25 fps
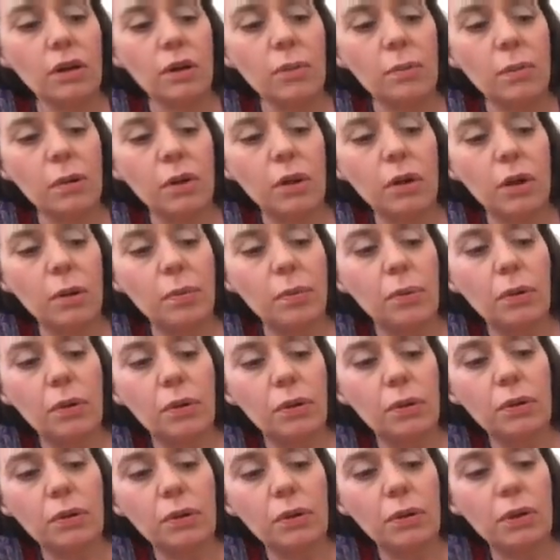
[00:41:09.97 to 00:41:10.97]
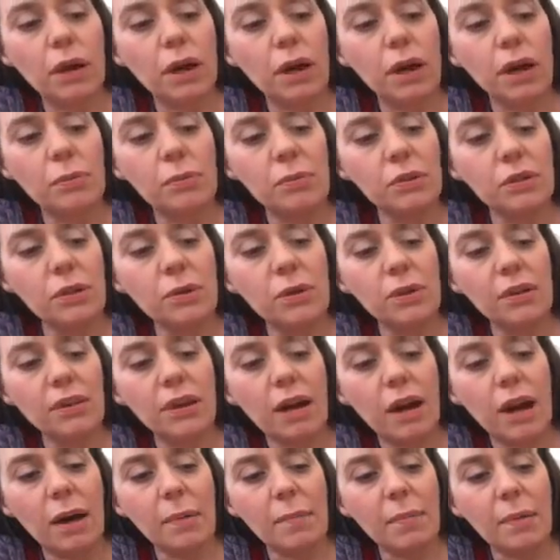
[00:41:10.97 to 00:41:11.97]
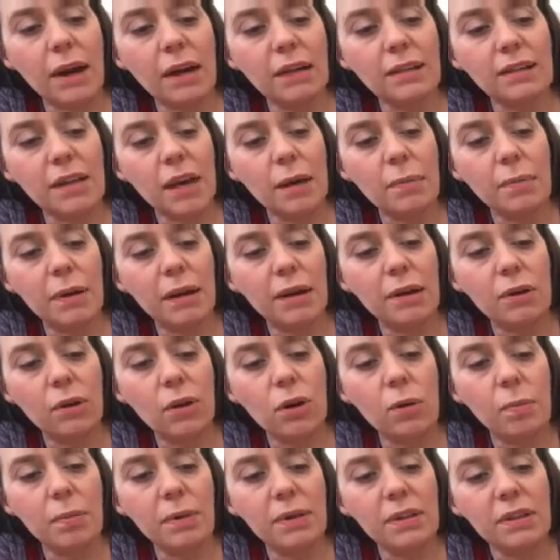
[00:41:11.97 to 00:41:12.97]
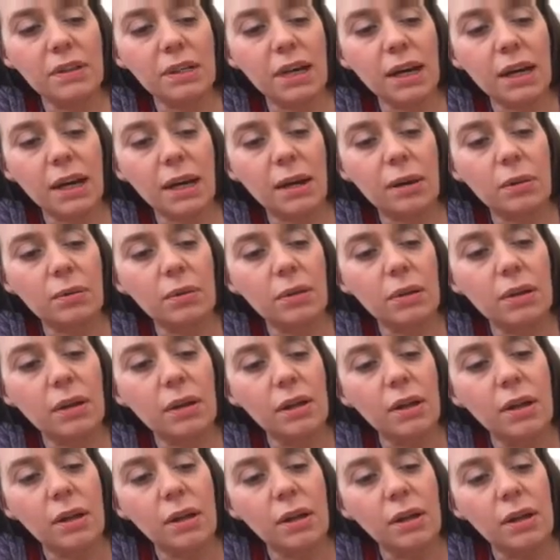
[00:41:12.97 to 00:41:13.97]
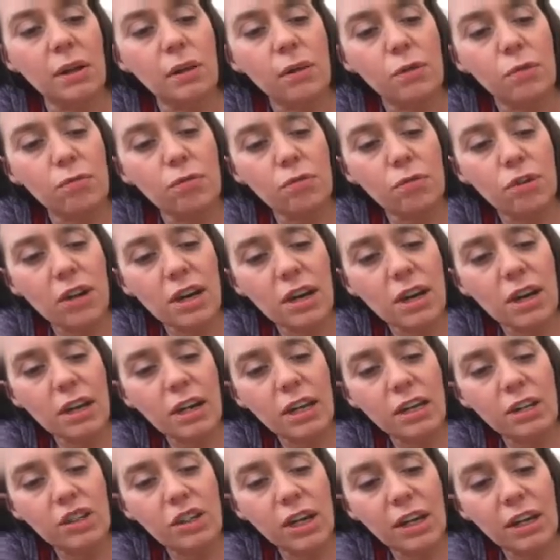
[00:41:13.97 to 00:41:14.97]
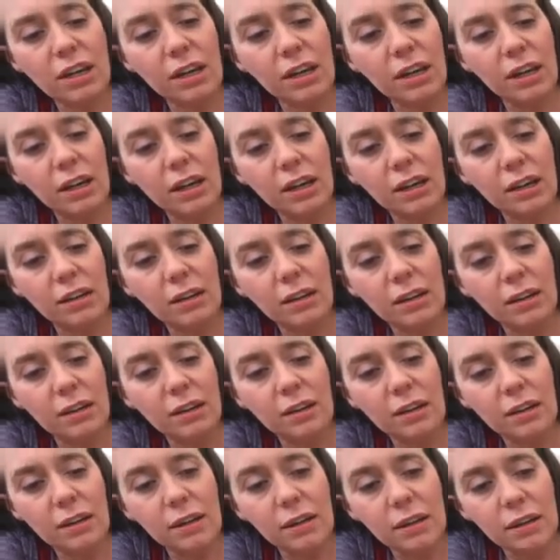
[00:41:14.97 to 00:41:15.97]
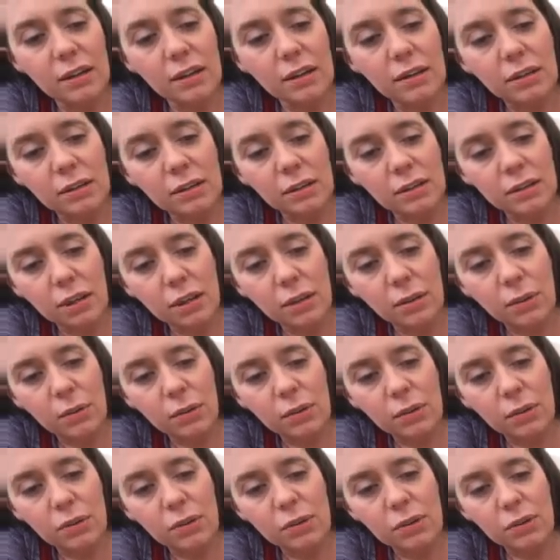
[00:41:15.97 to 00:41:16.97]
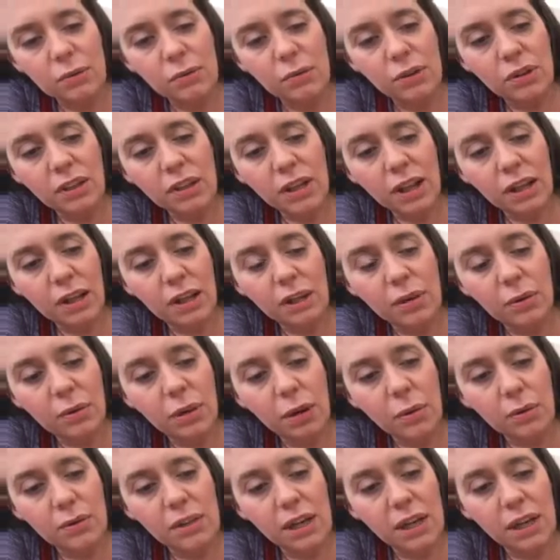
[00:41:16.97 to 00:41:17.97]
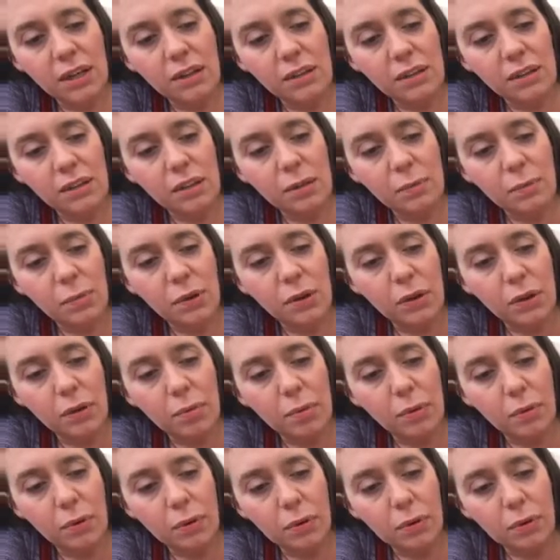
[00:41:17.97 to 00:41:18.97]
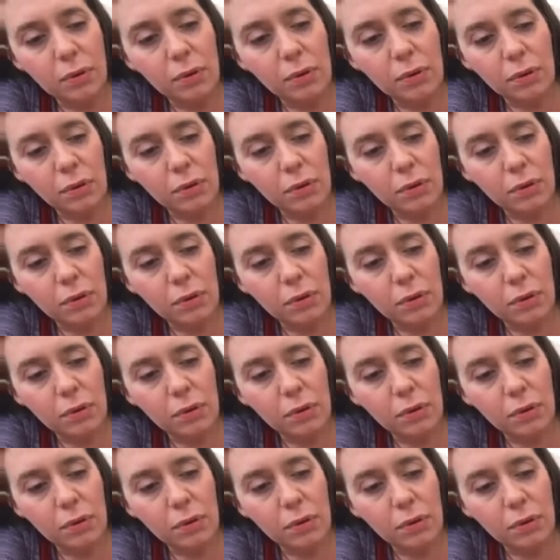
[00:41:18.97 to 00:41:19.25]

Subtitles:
the purple, and I'm doing that by dabbing up and down really gently, so some of the yellow goes into the purple.